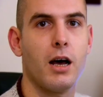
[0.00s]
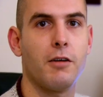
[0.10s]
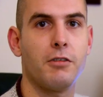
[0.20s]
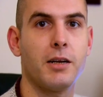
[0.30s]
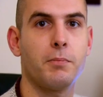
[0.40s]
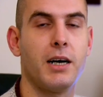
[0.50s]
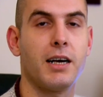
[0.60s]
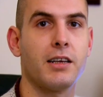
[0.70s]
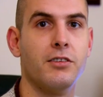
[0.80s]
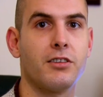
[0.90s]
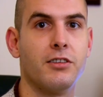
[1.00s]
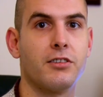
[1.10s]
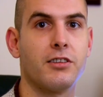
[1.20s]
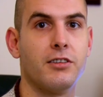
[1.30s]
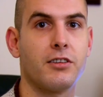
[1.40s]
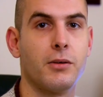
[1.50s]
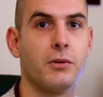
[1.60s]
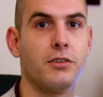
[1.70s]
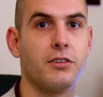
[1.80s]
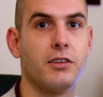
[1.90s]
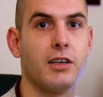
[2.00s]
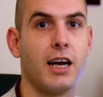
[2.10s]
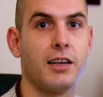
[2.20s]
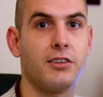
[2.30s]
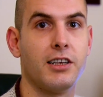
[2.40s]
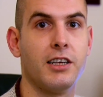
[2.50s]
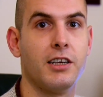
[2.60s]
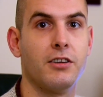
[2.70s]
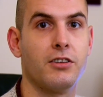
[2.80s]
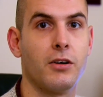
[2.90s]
I've had Parkinson's since I was 19 years